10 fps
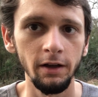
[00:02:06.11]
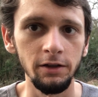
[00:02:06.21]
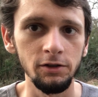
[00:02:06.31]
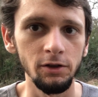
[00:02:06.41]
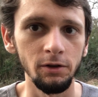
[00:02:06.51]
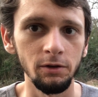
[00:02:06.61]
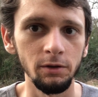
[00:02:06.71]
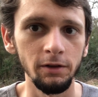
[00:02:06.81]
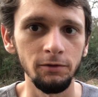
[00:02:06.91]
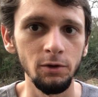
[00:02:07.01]
And
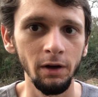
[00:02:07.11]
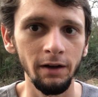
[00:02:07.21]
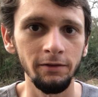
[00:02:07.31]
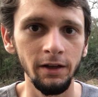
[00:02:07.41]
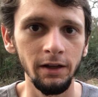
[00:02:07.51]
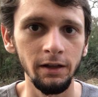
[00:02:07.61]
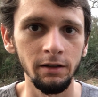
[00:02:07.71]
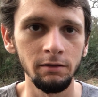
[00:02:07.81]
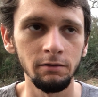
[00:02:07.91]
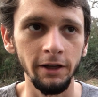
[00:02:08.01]
so if you have
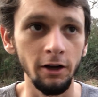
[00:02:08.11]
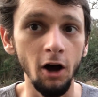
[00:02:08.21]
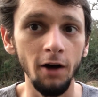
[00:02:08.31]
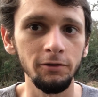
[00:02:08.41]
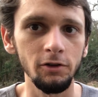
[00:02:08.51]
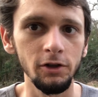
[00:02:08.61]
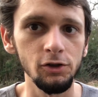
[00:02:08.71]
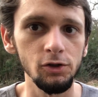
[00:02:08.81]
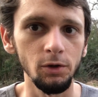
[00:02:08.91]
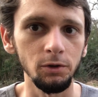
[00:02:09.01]
like an
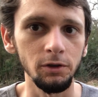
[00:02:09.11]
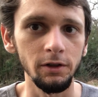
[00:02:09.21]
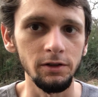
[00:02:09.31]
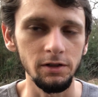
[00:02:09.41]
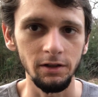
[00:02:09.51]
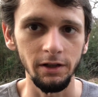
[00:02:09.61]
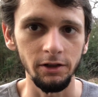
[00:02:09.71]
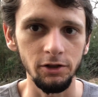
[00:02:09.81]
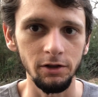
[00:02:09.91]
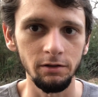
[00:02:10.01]
off-grid solar
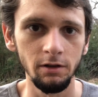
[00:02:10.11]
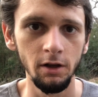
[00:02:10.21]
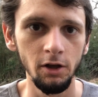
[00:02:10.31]
installation,